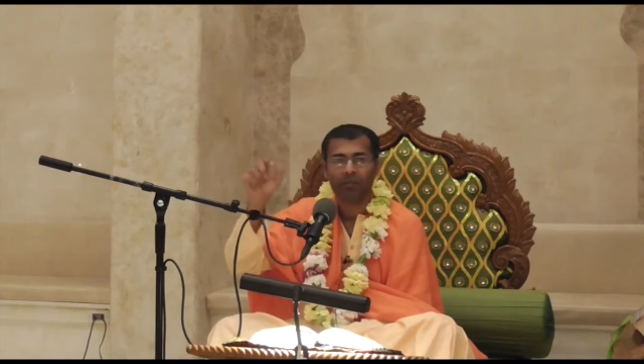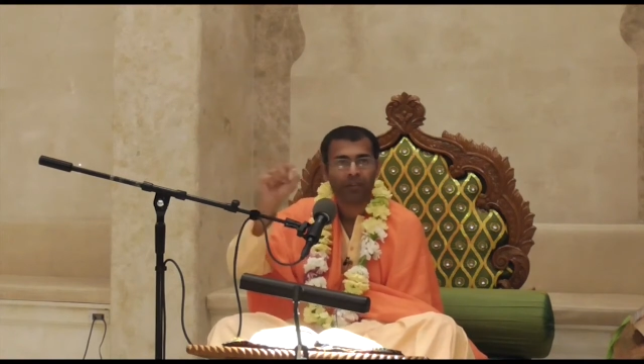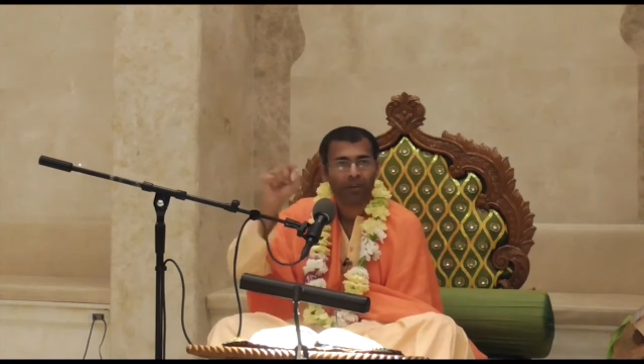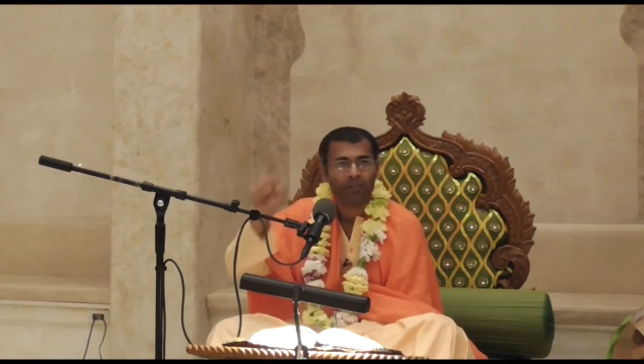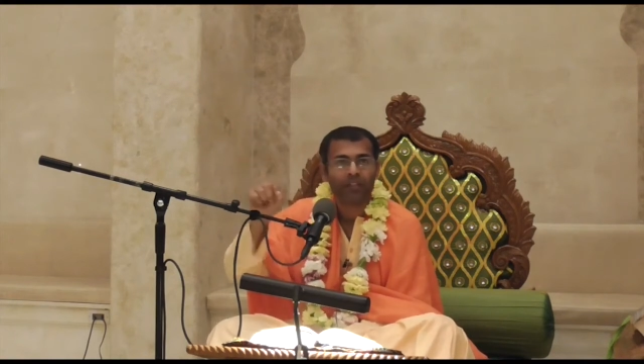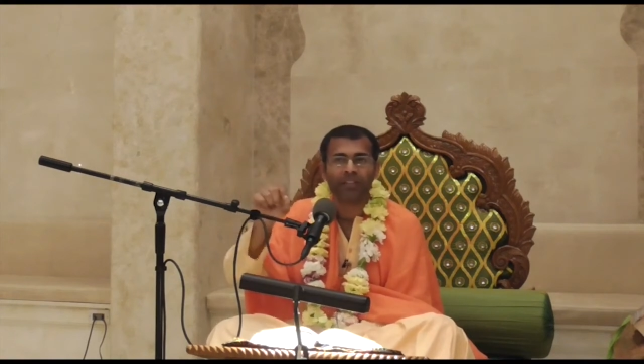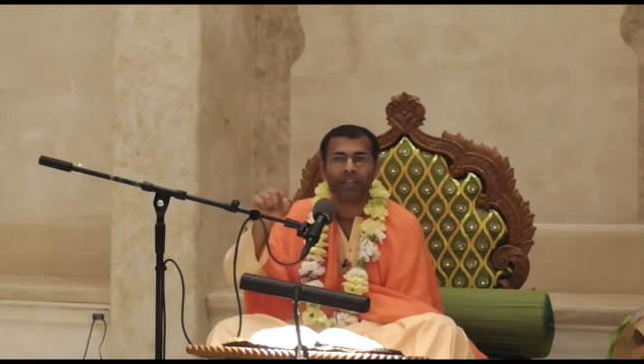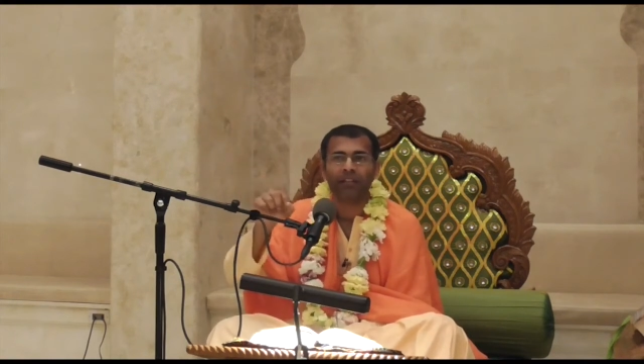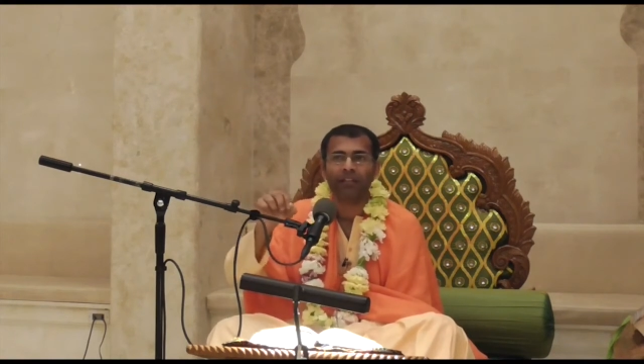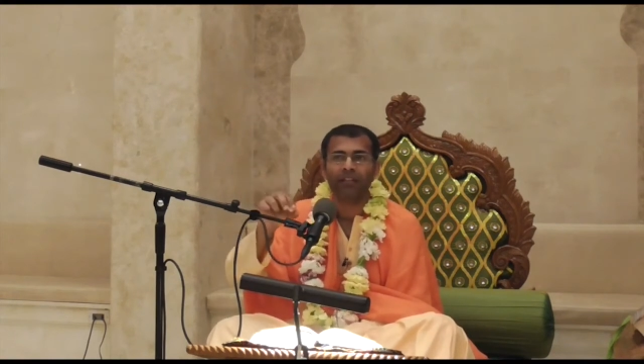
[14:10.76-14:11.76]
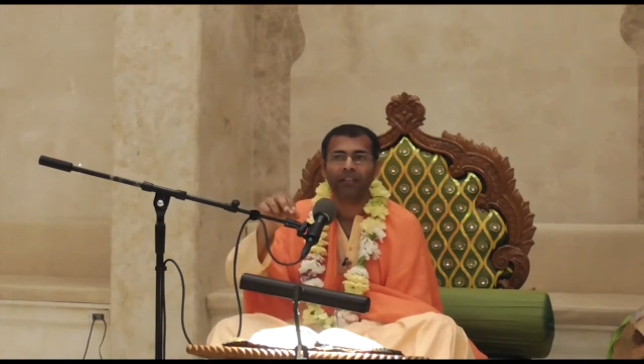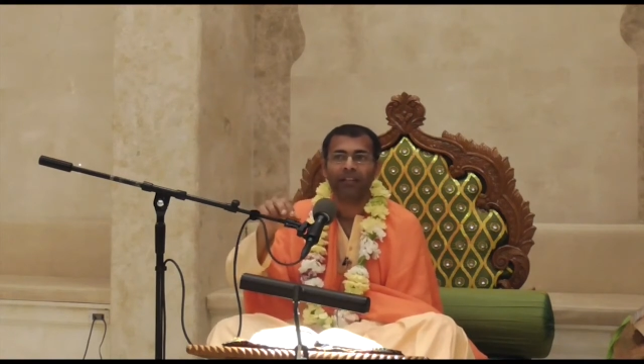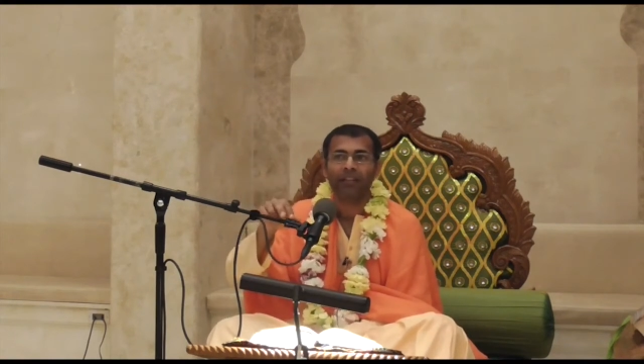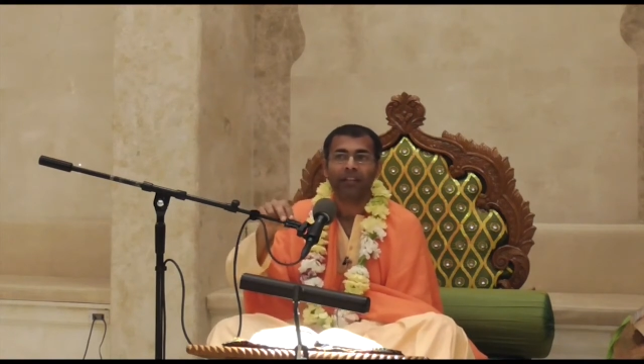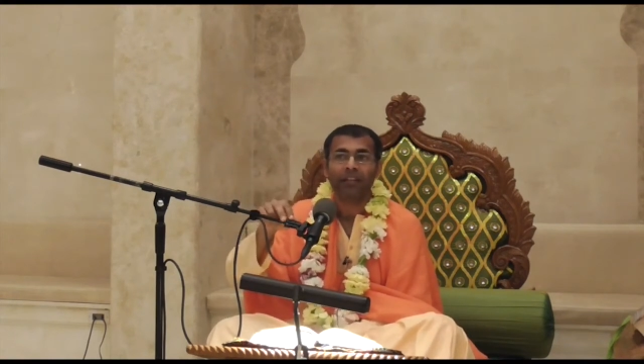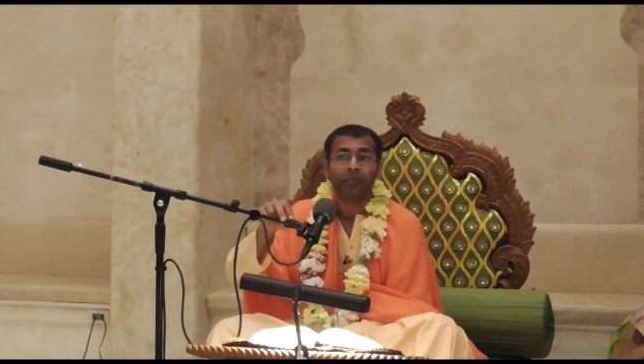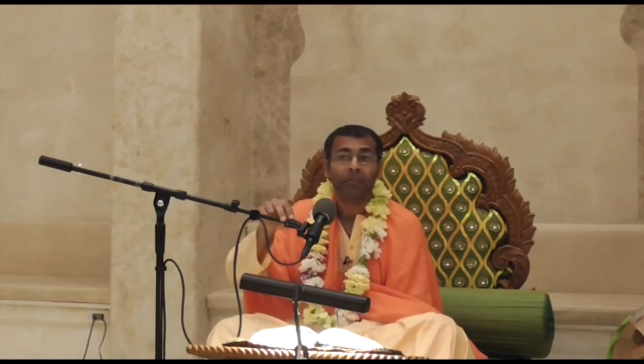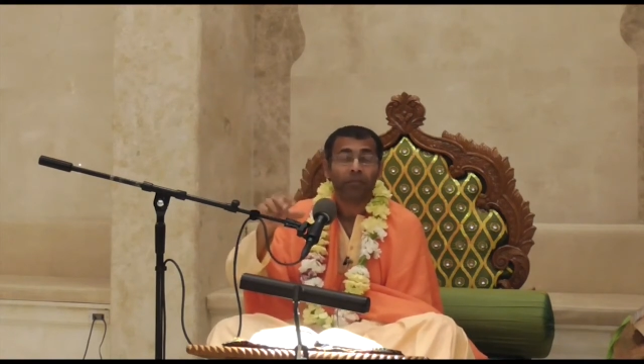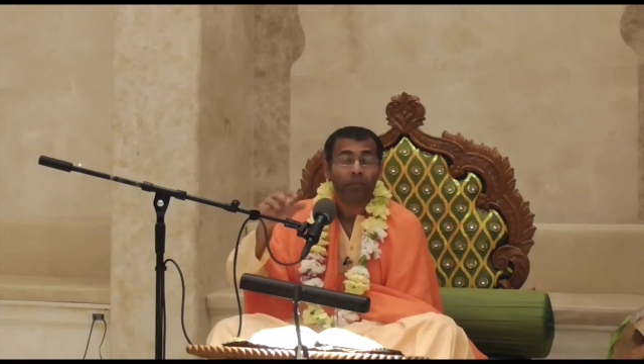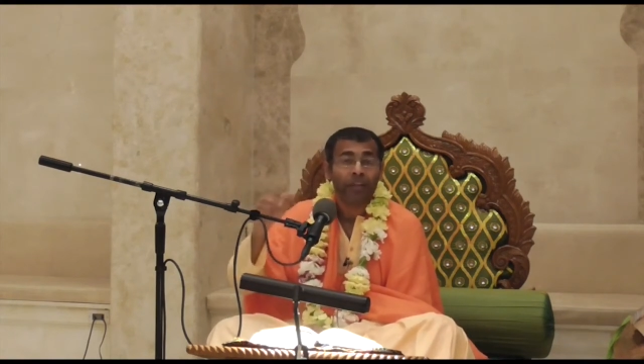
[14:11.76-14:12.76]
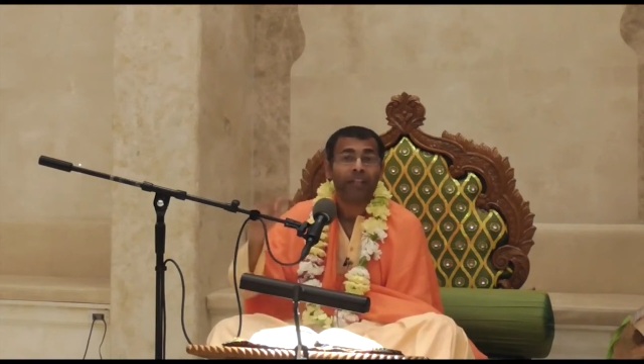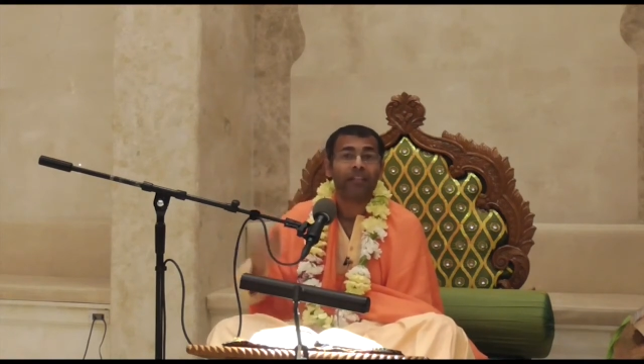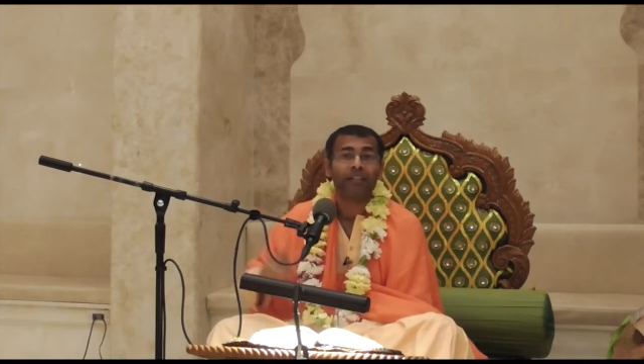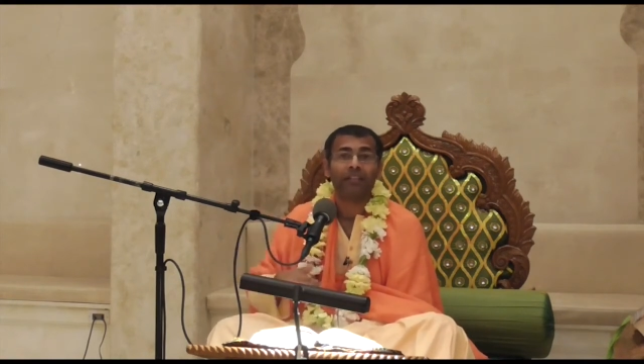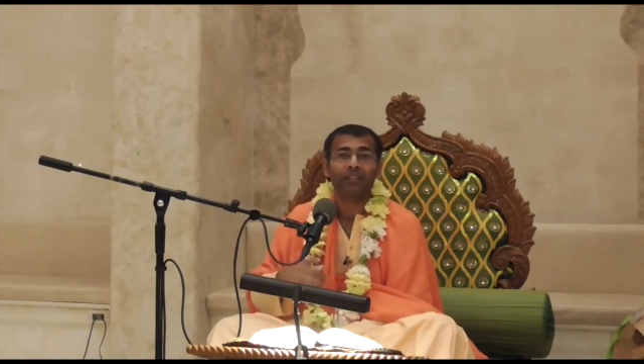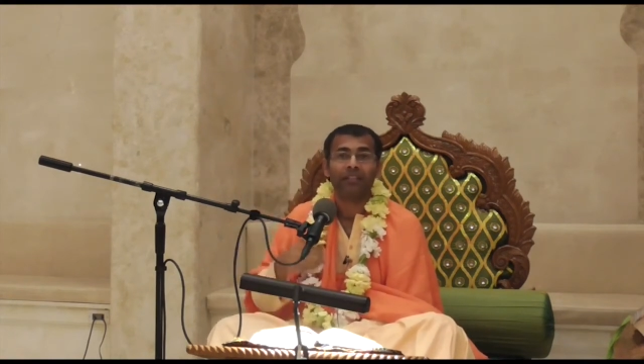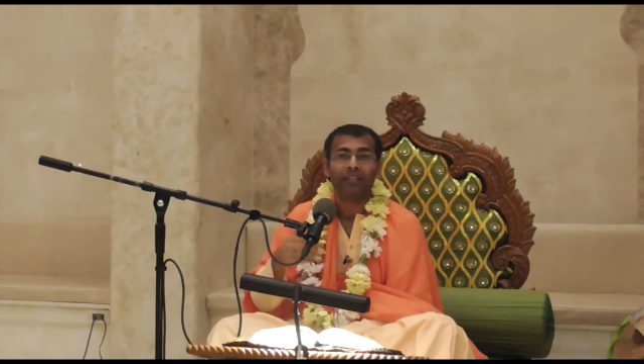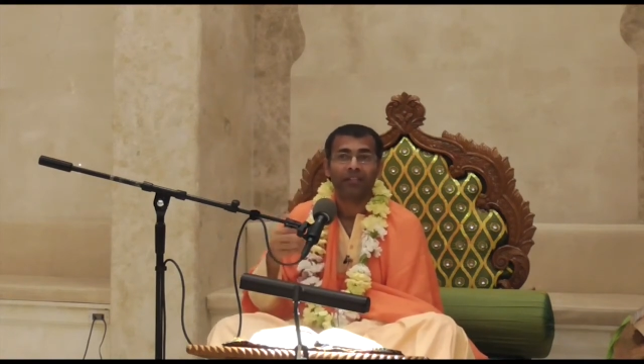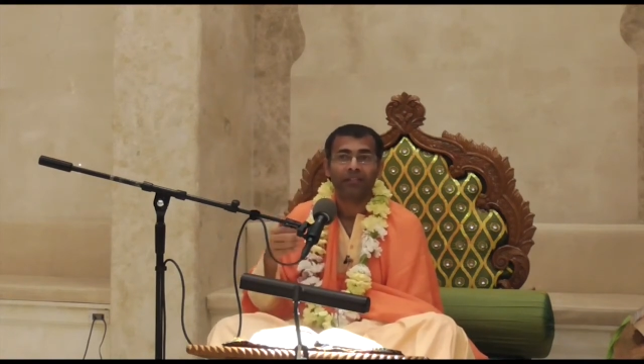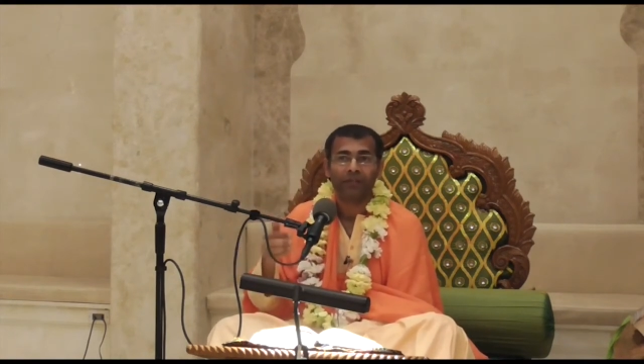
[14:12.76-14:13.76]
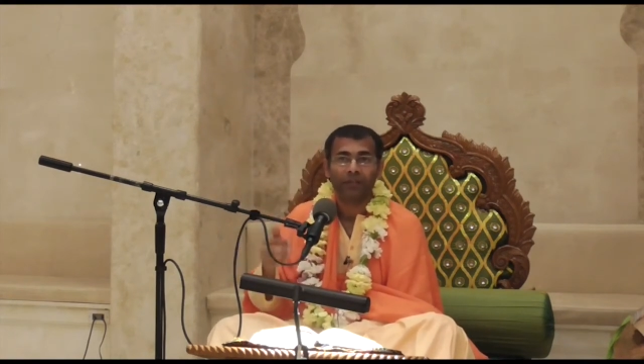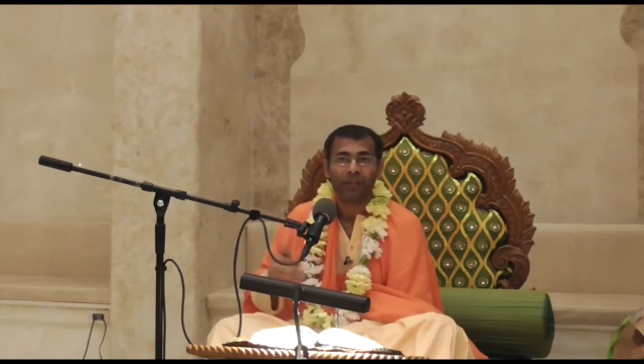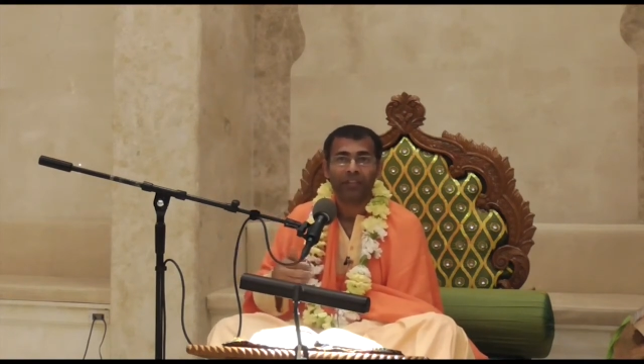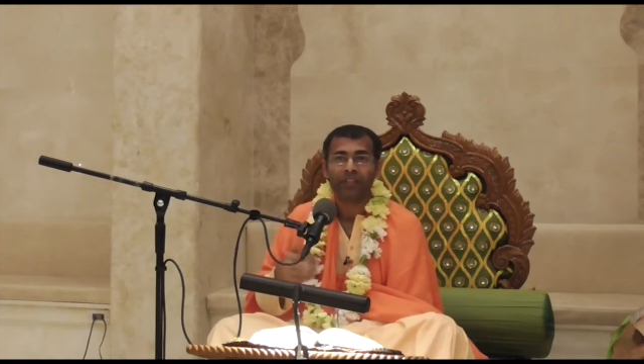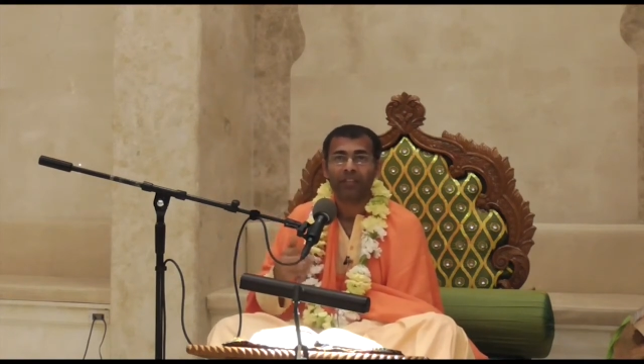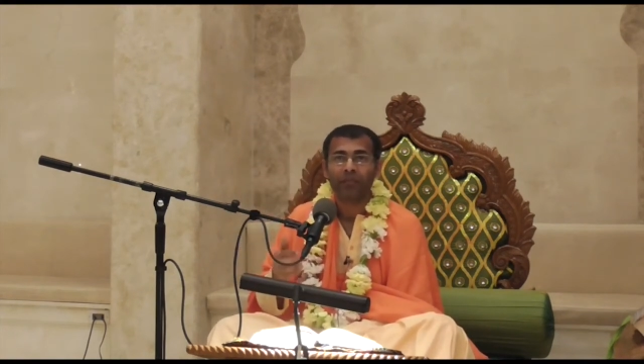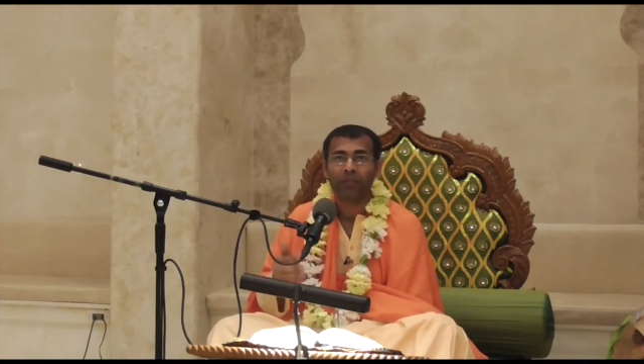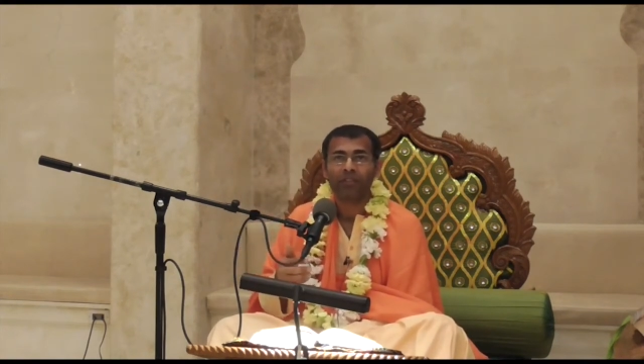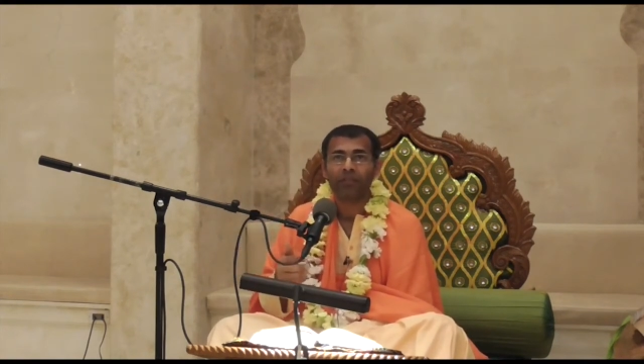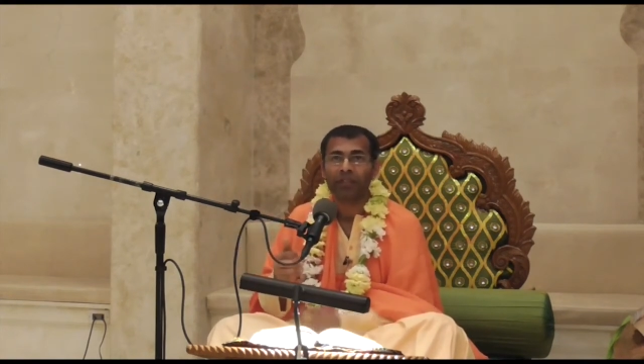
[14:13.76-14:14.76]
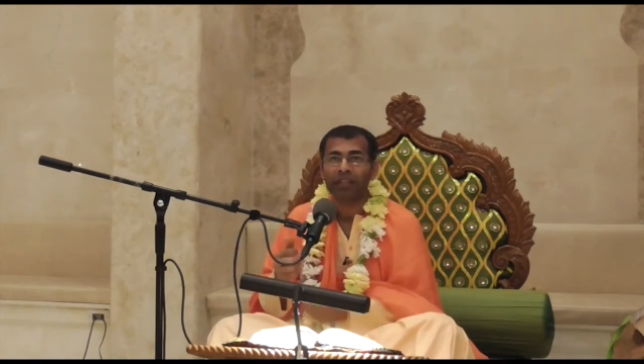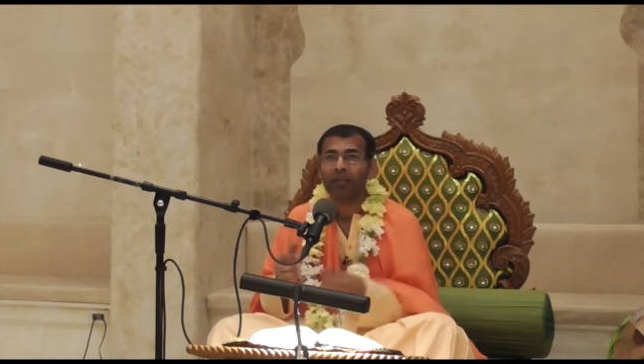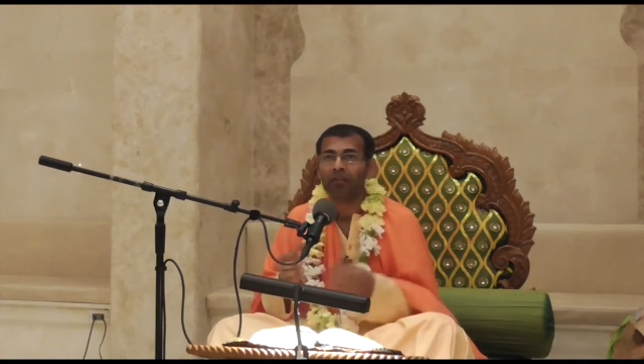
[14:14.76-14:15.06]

Prabhupada always said. But the point is, you have to understand what is the